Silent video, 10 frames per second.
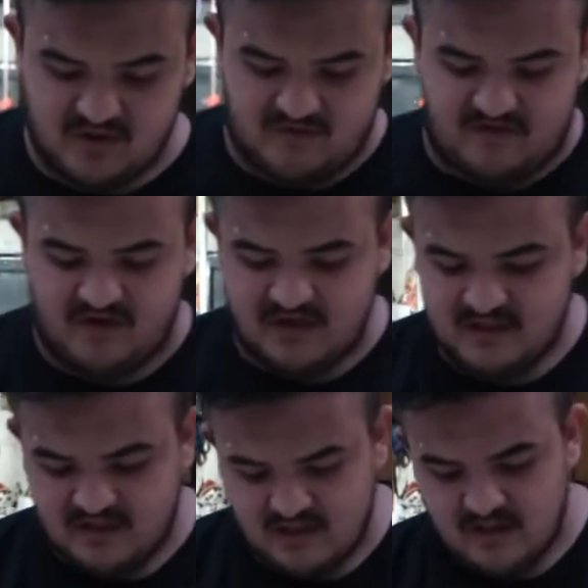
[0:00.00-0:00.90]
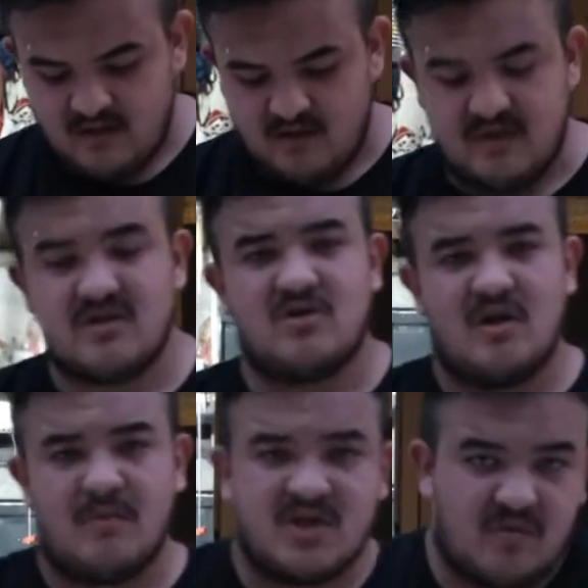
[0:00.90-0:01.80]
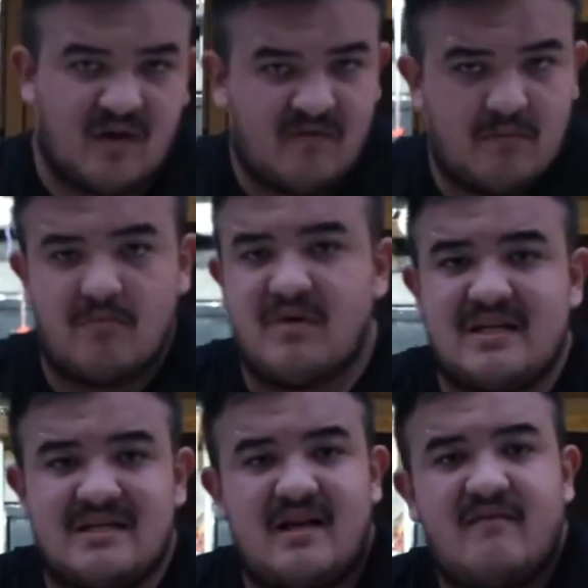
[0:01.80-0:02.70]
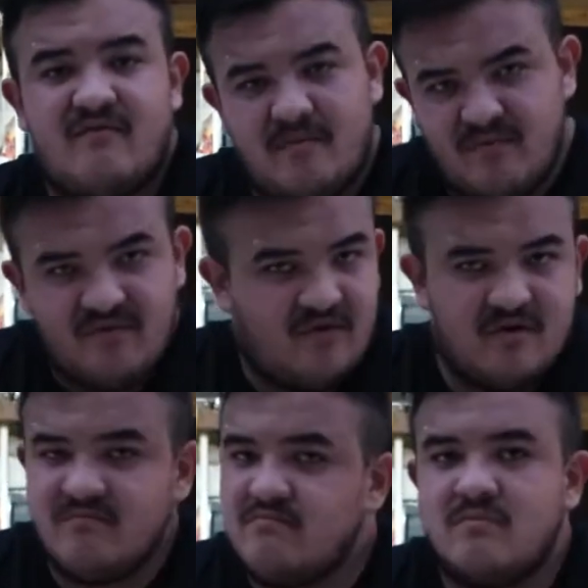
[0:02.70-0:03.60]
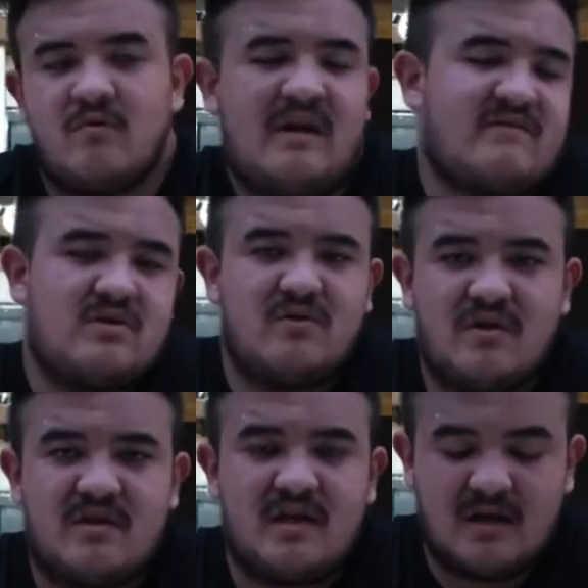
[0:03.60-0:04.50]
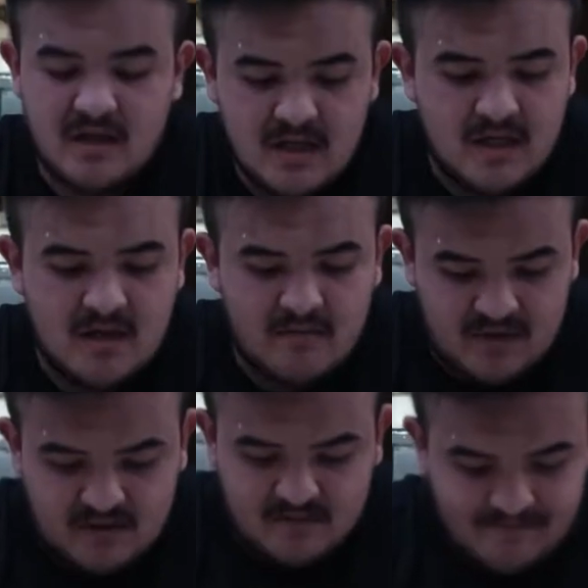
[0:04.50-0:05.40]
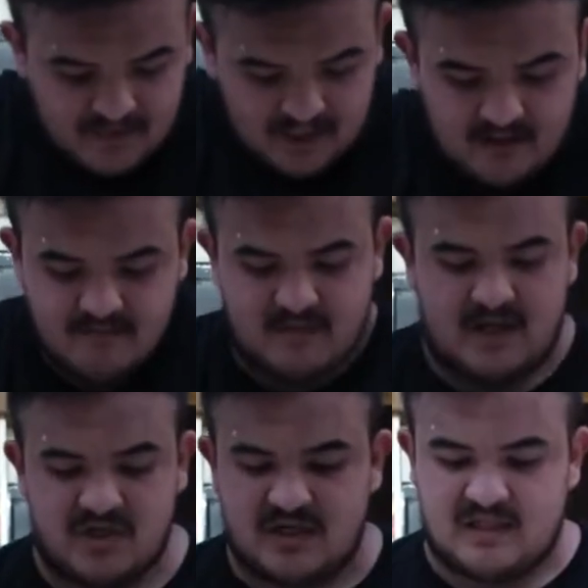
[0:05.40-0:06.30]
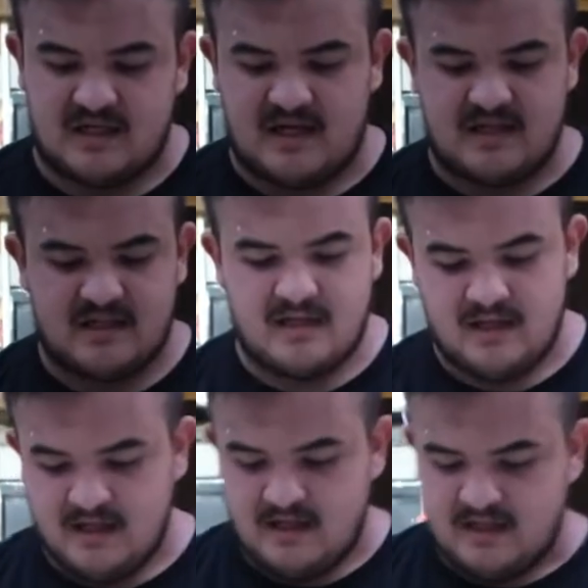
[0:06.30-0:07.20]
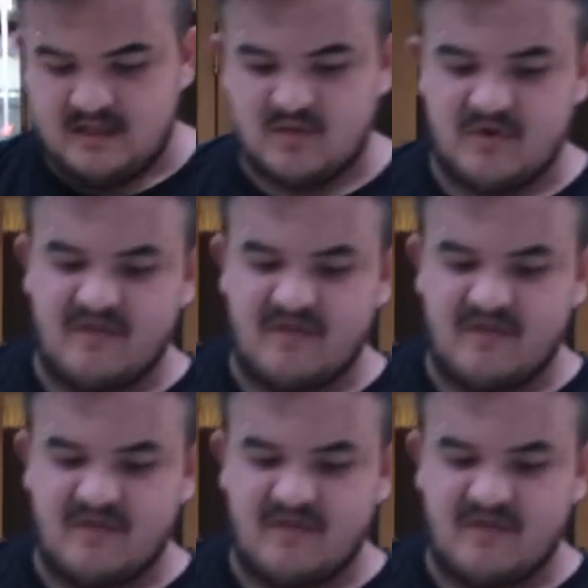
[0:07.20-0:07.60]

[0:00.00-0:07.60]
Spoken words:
for us, we still try to make sure we give them their best life right before we have to do their thing. But yeah, as you can see guys, this is what a